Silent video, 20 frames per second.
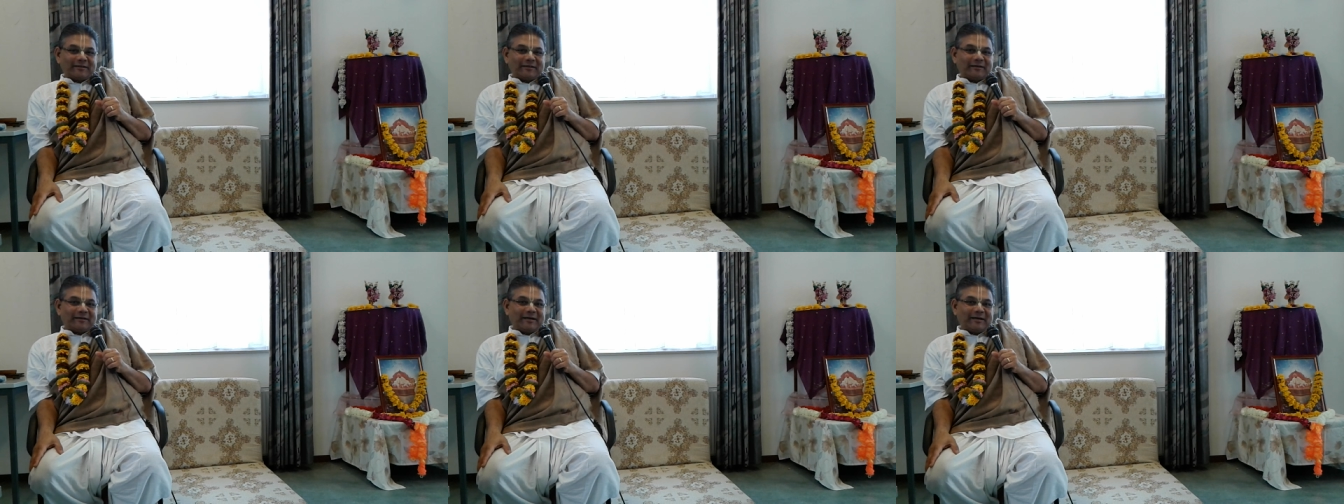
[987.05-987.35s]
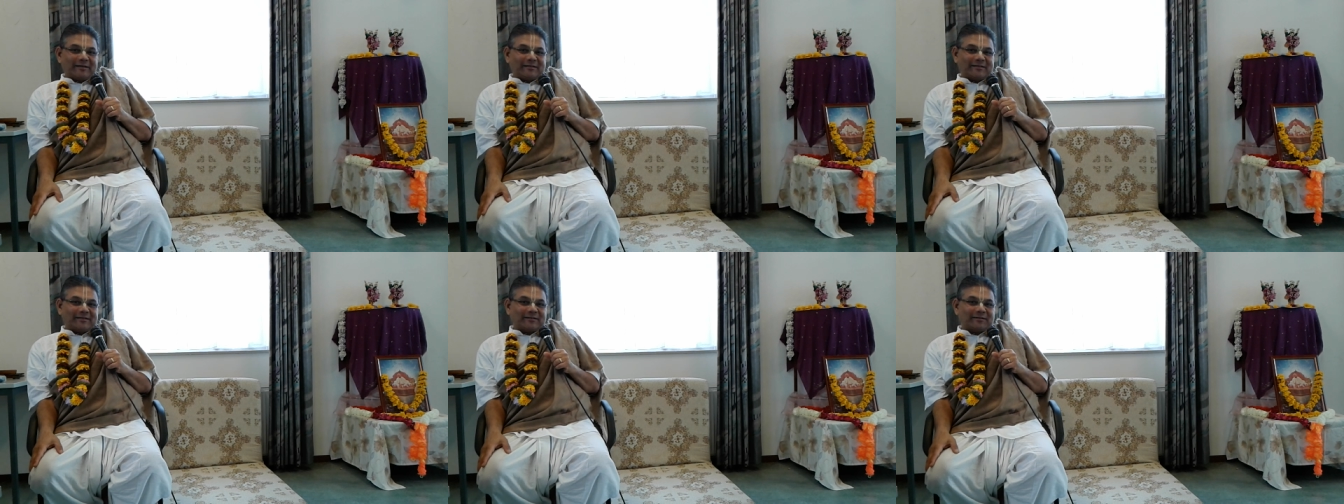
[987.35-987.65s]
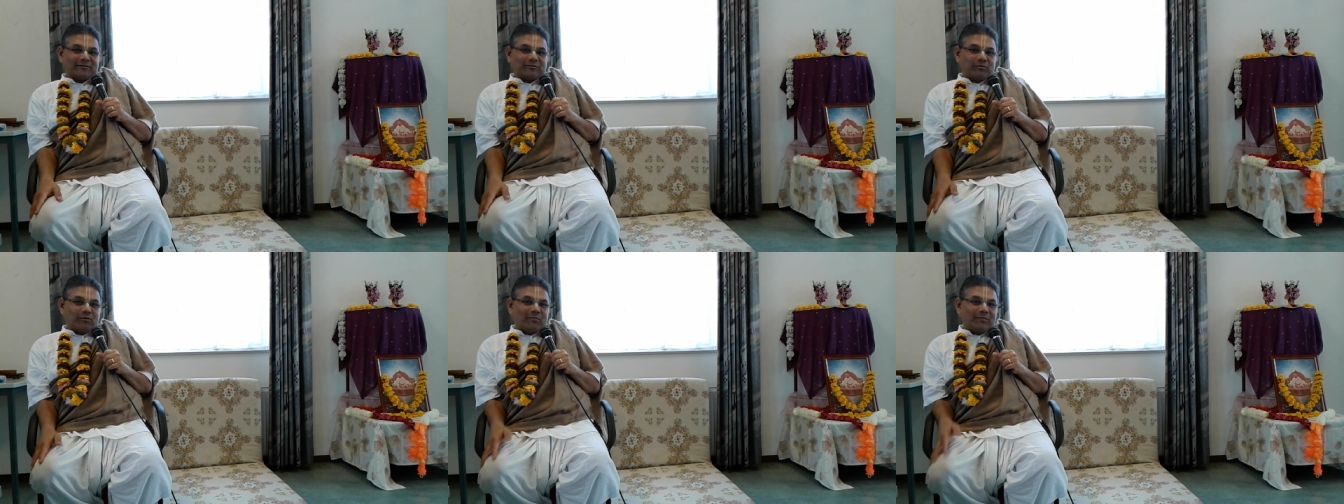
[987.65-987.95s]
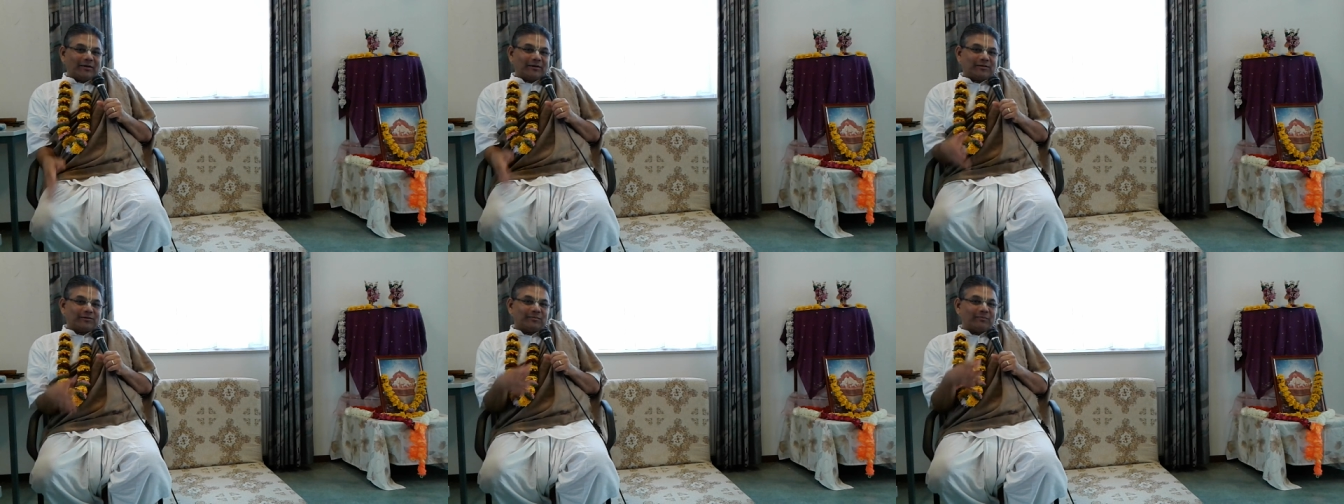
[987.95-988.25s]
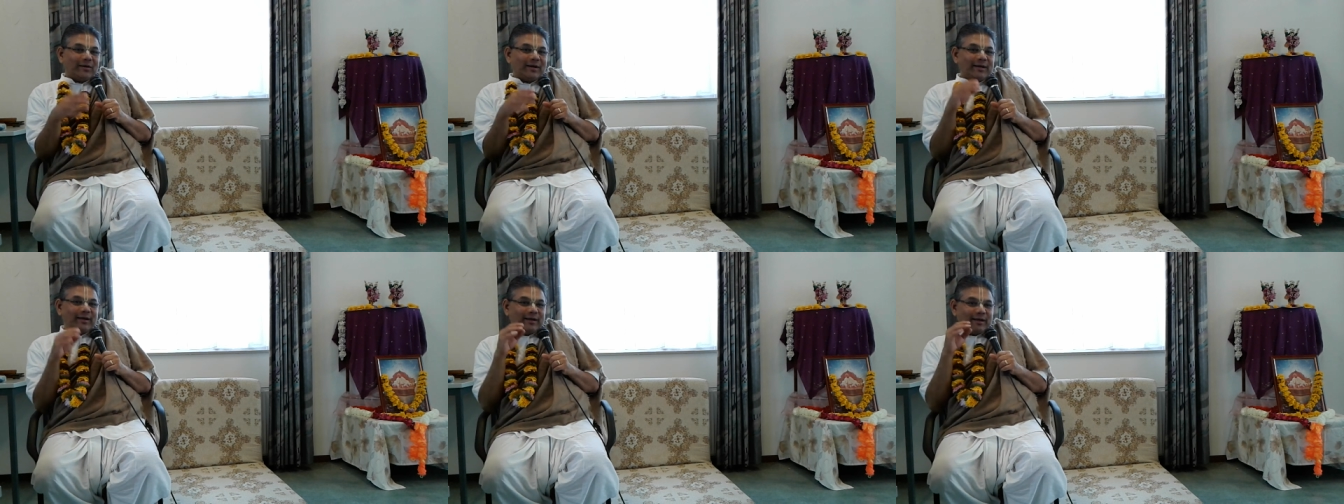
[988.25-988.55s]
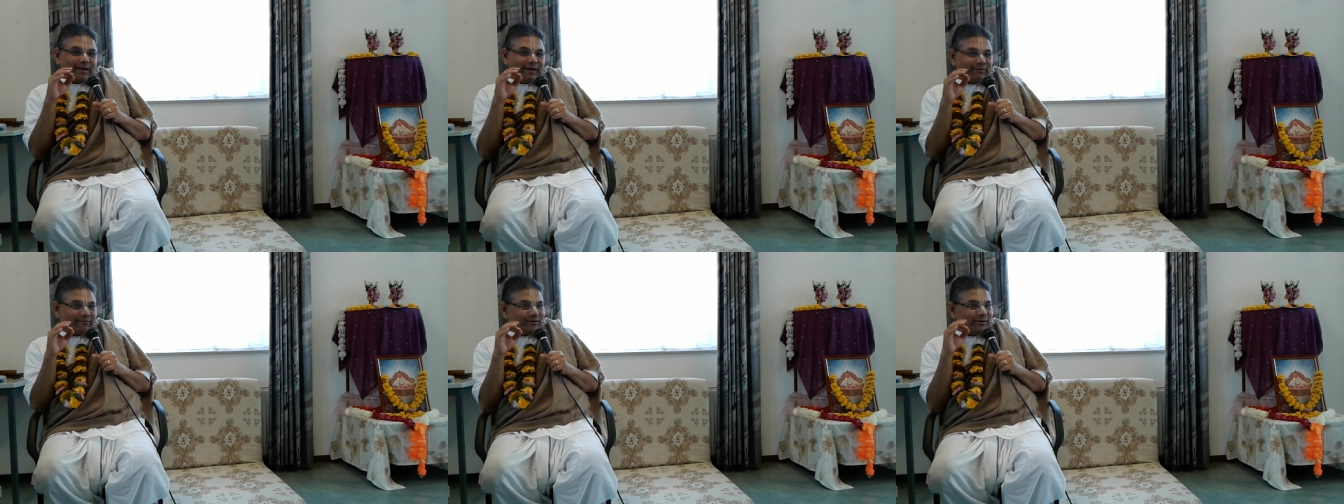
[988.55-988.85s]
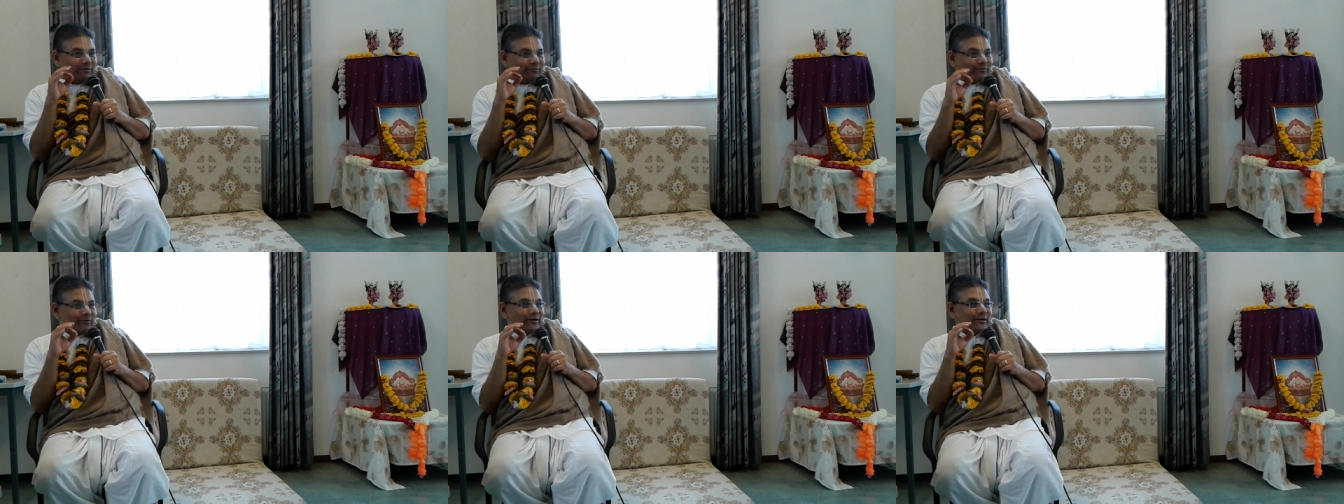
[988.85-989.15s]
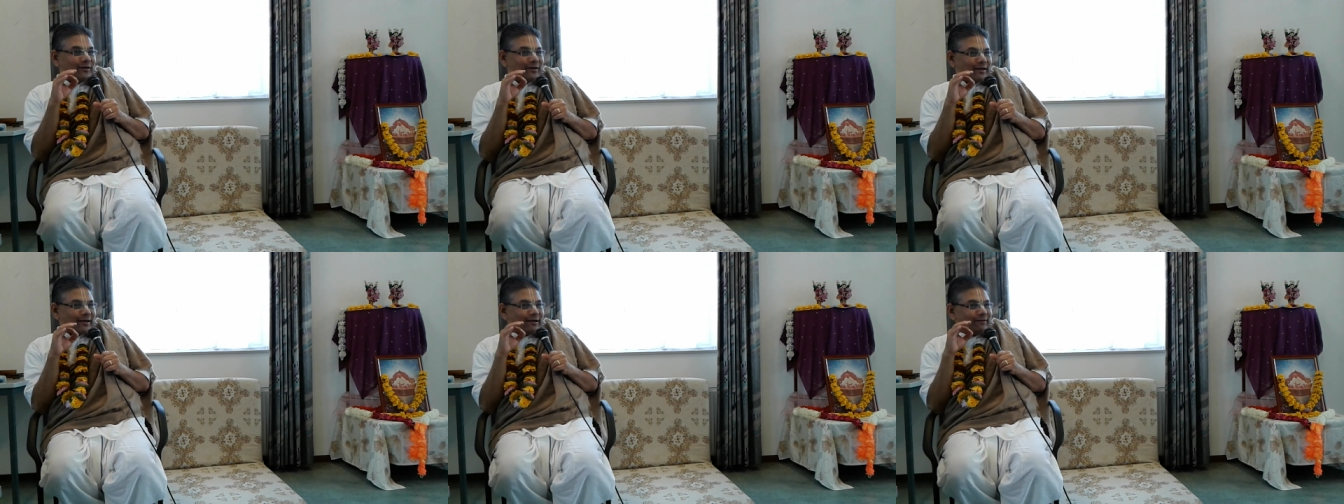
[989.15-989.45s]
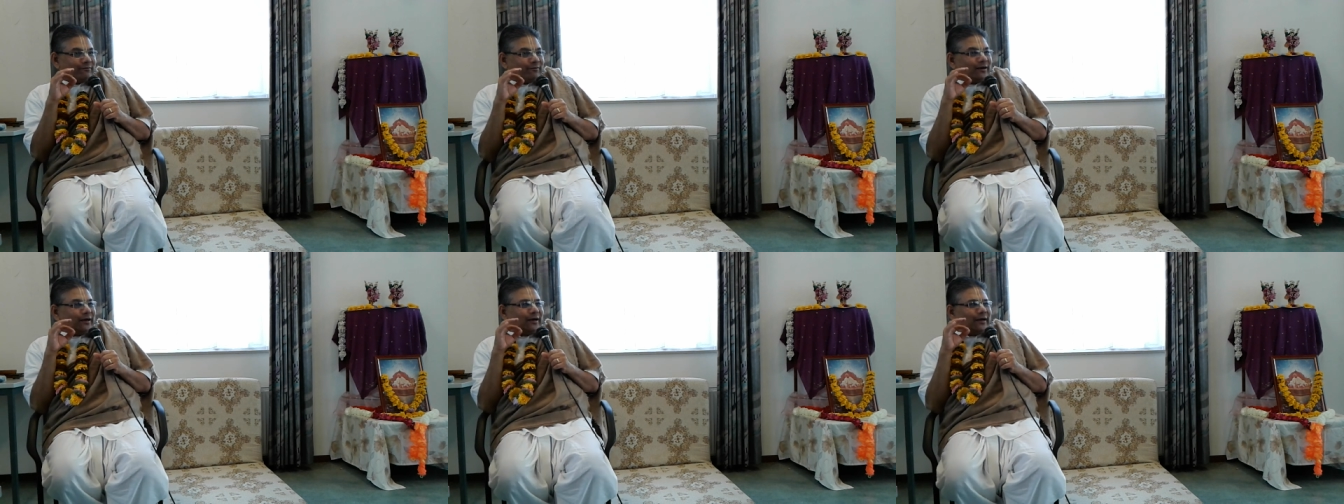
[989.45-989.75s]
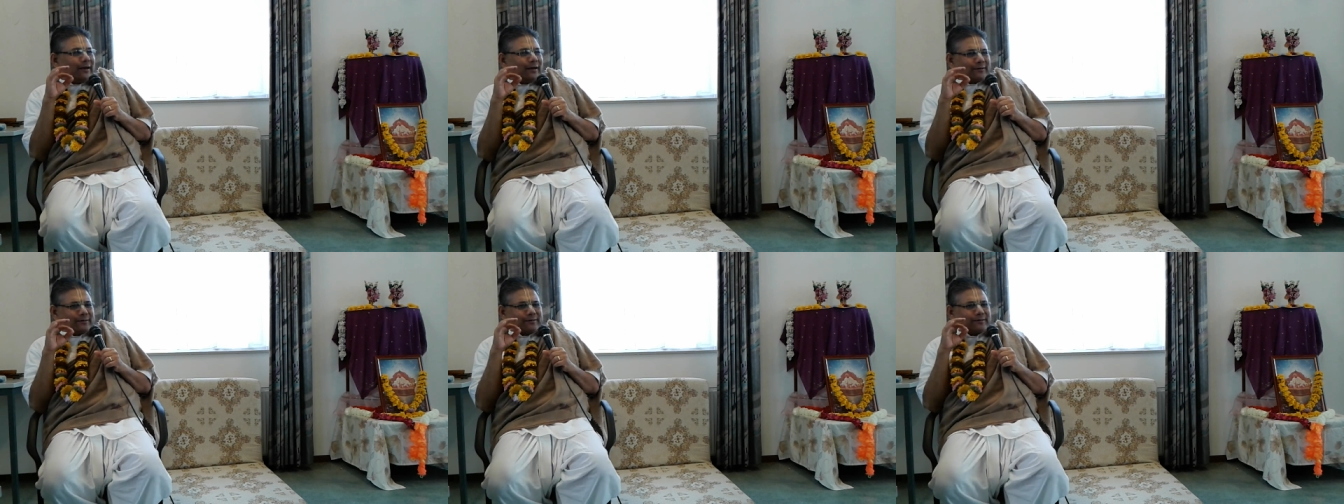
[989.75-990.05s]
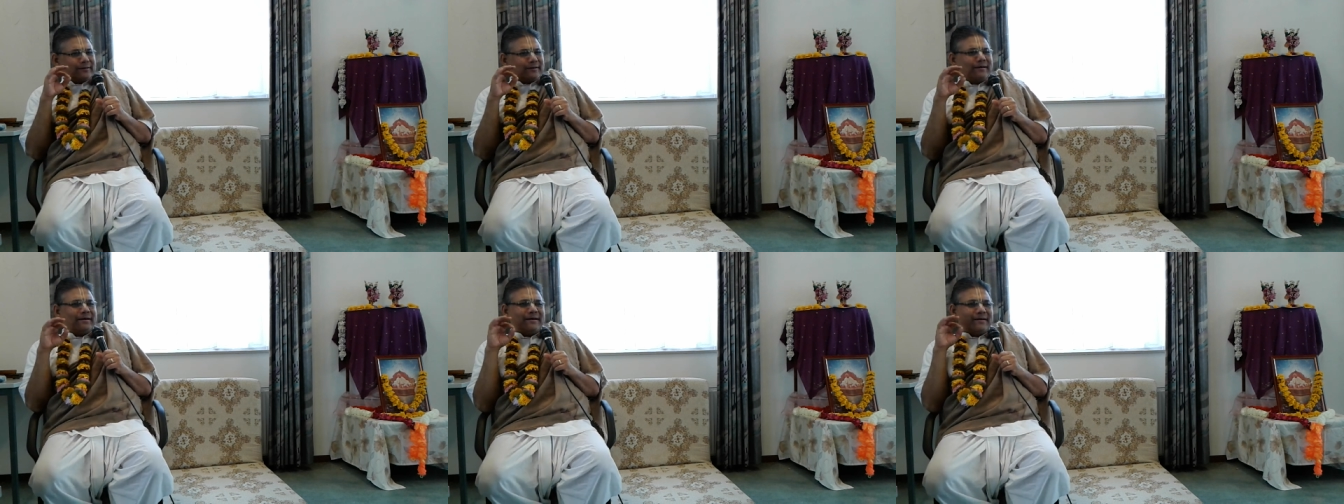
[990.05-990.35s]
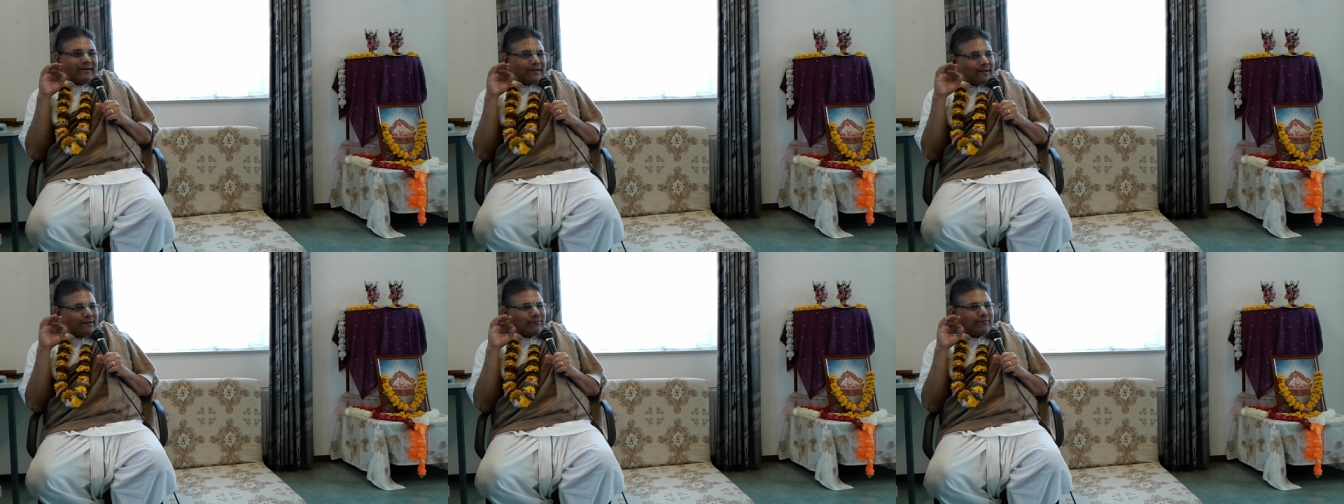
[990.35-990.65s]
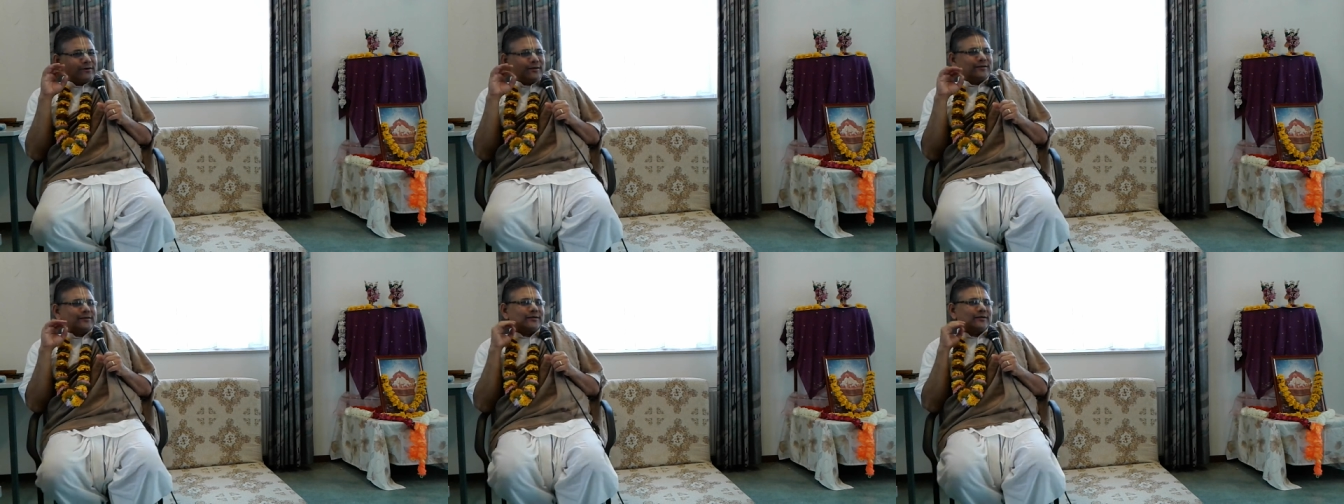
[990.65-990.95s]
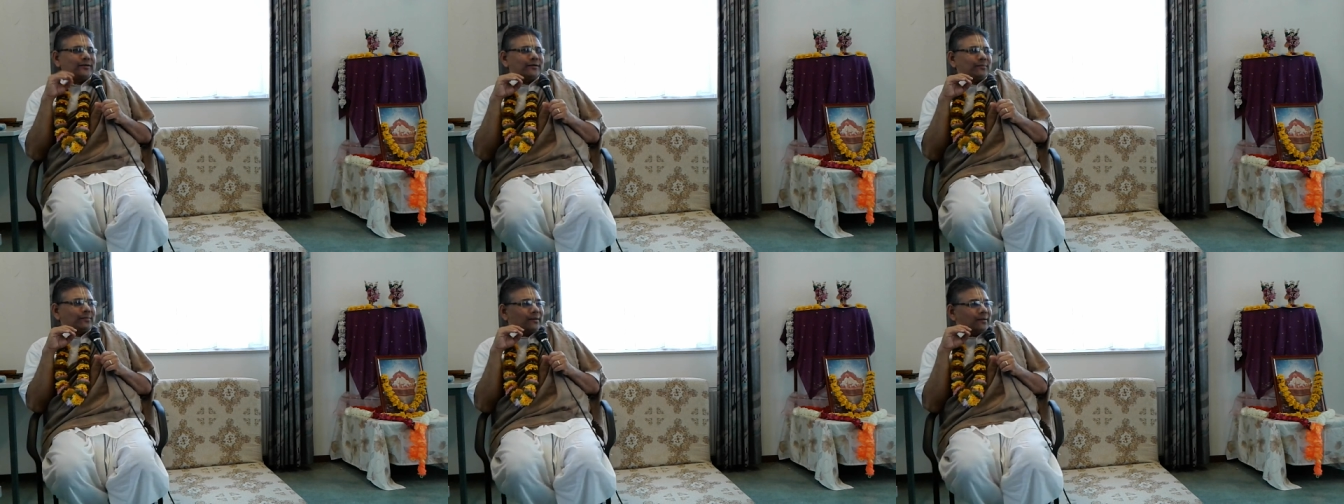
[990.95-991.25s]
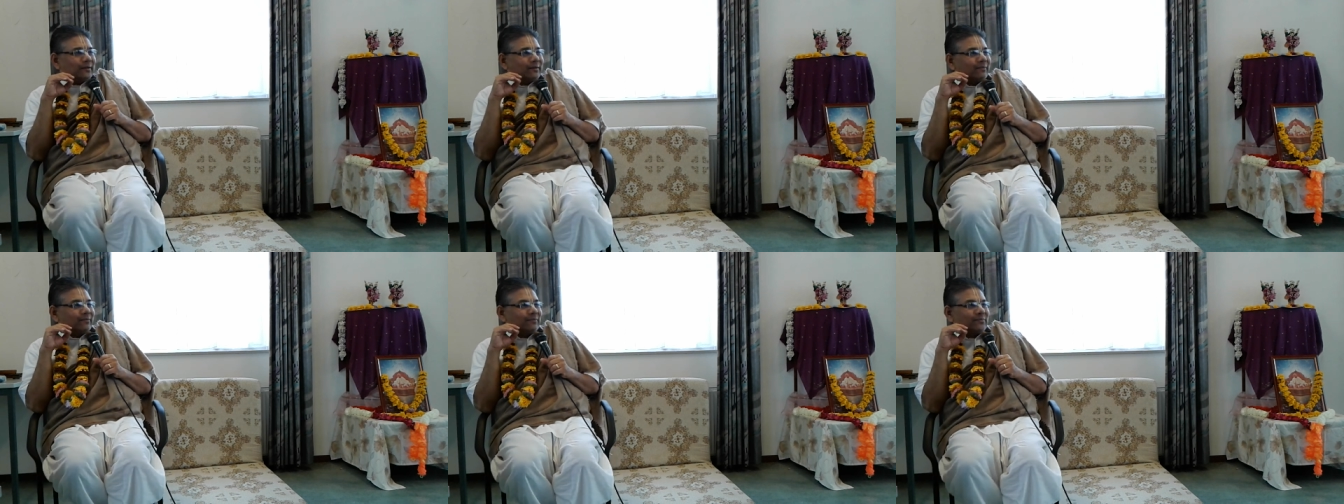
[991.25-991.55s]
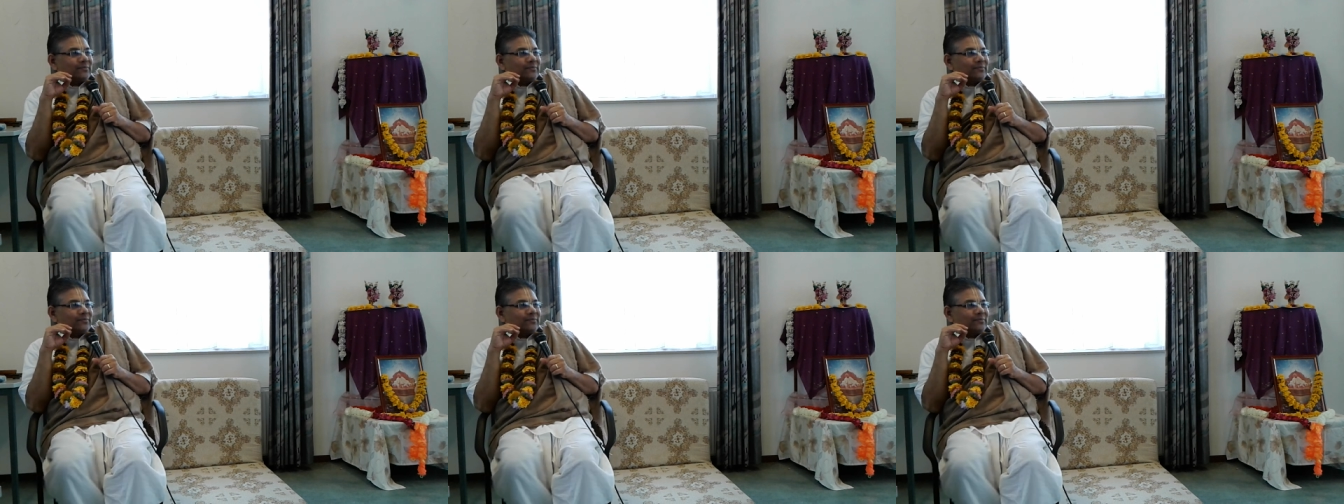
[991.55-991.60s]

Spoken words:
It has so much meaning, every word, every letter, every syllable.